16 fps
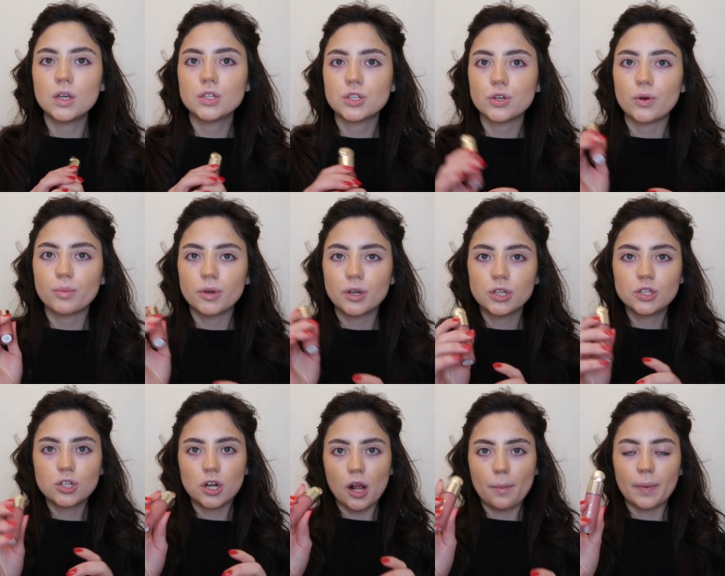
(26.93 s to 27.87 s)
So I'm going to
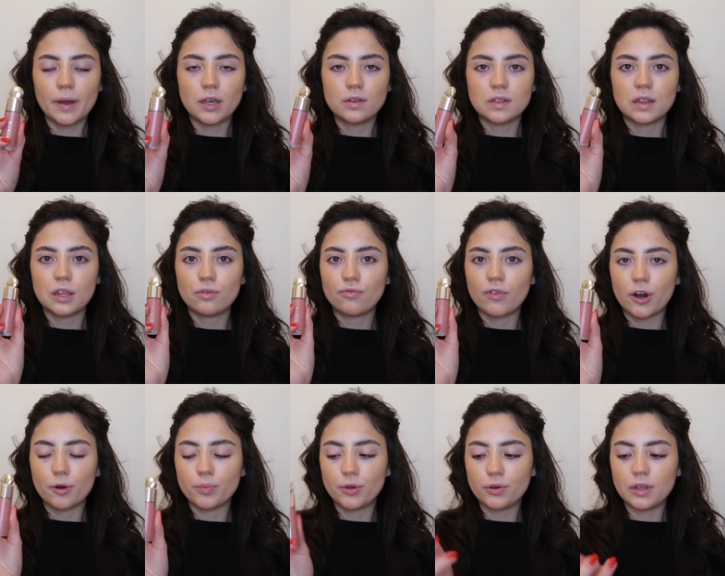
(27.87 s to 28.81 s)
start out by using the
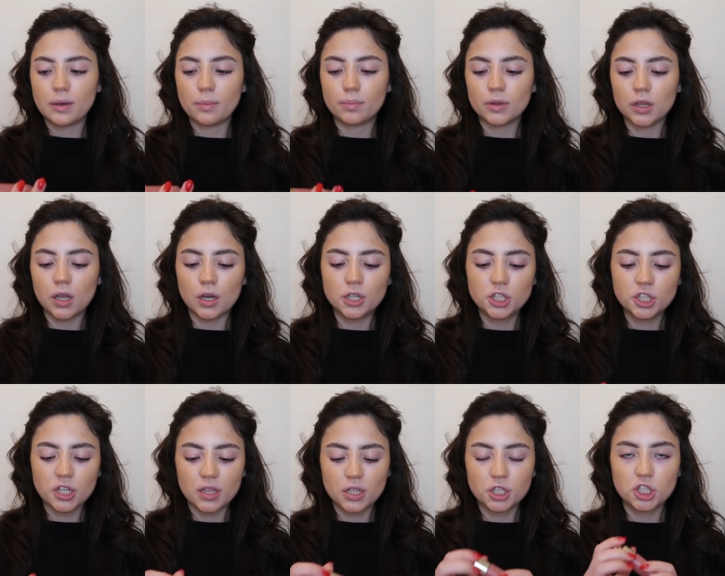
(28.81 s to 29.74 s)
Rare Beauty
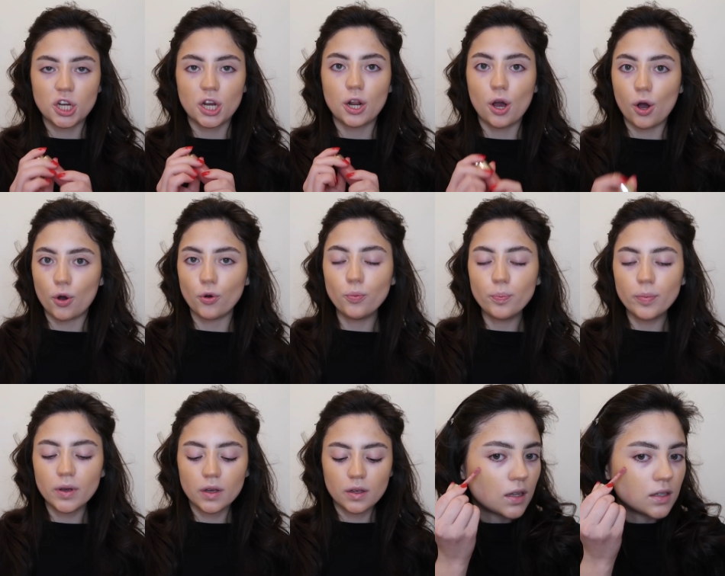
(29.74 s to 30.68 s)
blush in the shade
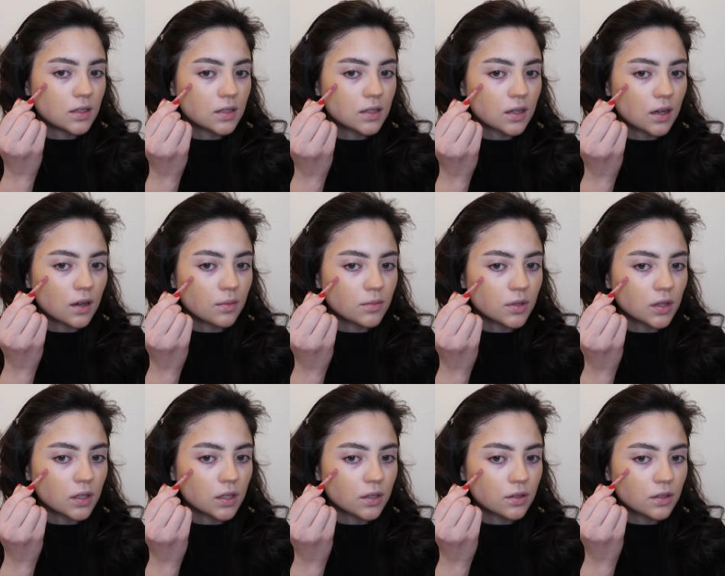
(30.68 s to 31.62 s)
Hope, and I'm
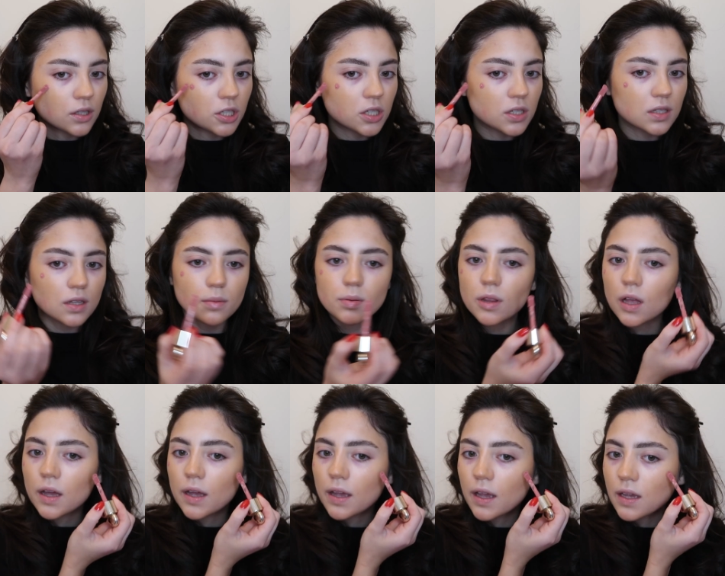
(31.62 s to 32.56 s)
literally just
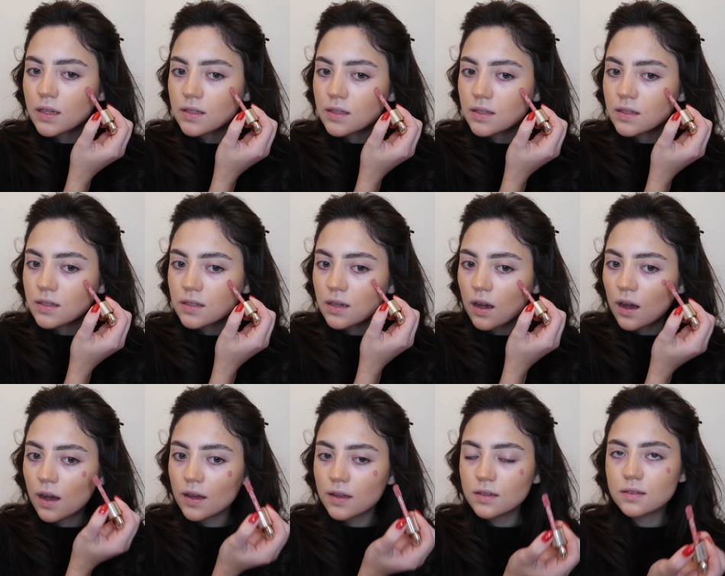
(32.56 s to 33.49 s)
applying a
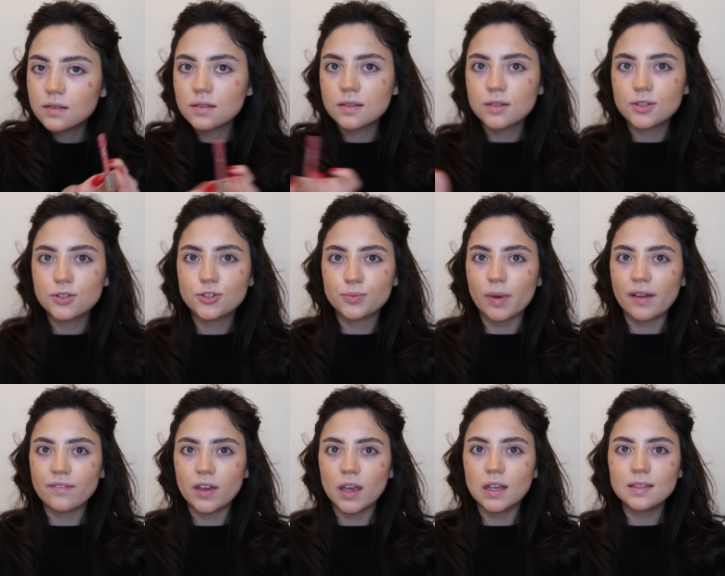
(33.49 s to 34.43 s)
dot to
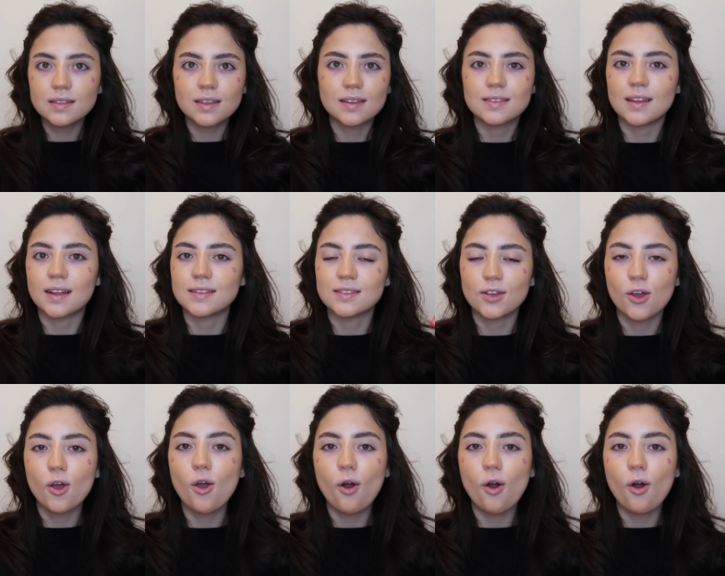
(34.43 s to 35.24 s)
my face because that's